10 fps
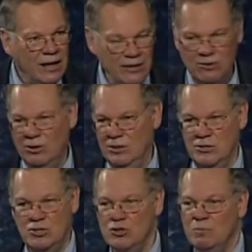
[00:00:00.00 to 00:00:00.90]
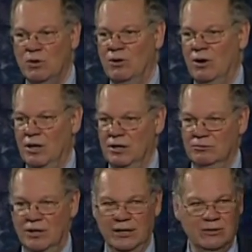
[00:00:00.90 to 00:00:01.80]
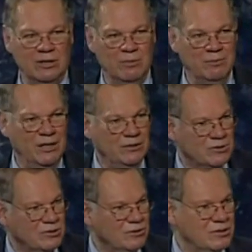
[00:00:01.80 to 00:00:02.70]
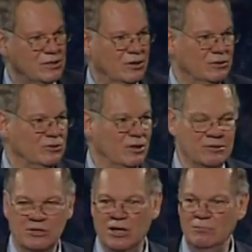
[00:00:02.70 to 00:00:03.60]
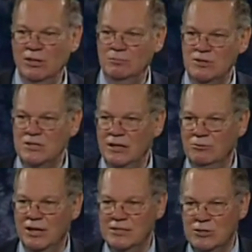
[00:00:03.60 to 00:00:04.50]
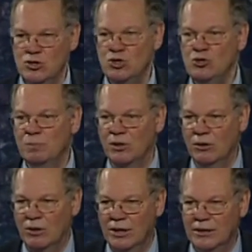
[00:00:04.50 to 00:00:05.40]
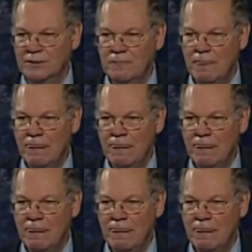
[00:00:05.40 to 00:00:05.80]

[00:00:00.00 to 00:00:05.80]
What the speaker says: I call it super organ. When I taught my medical students, they all knew I was talking about the placenta when I said super organ.